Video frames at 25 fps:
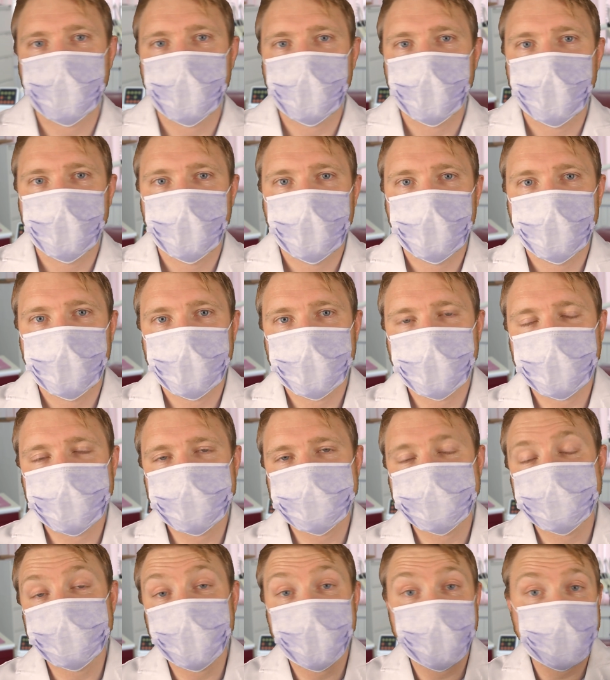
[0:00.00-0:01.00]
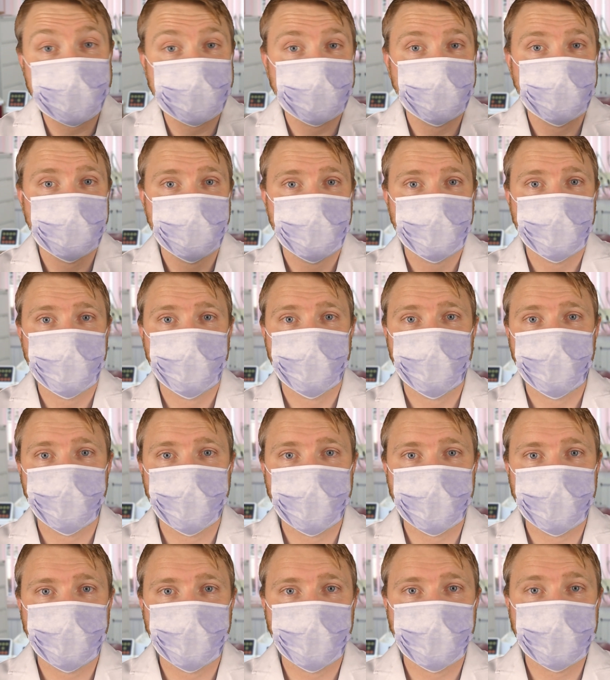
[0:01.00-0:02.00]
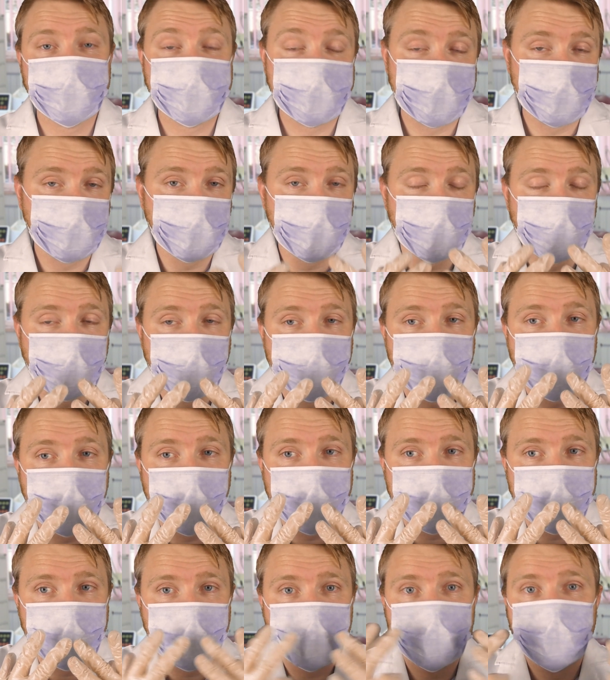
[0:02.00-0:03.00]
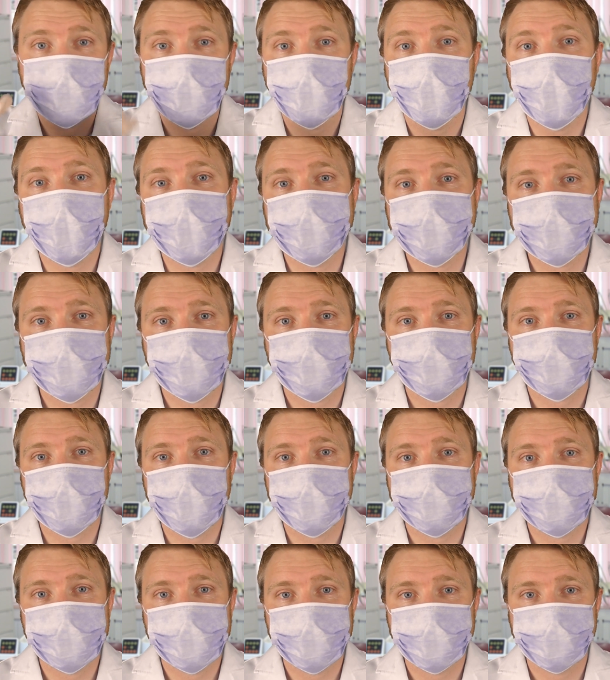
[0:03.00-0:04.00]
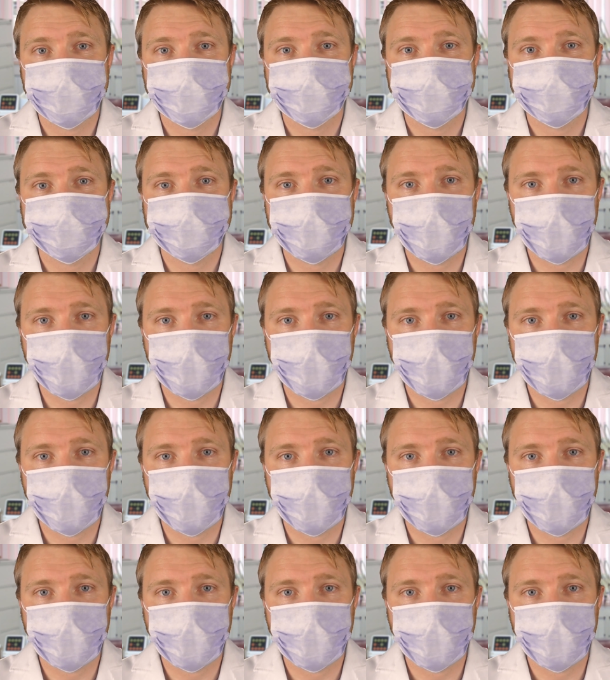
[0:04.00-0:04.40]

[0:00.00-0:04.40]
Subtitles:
and then we will apply the whitening strips. Okay?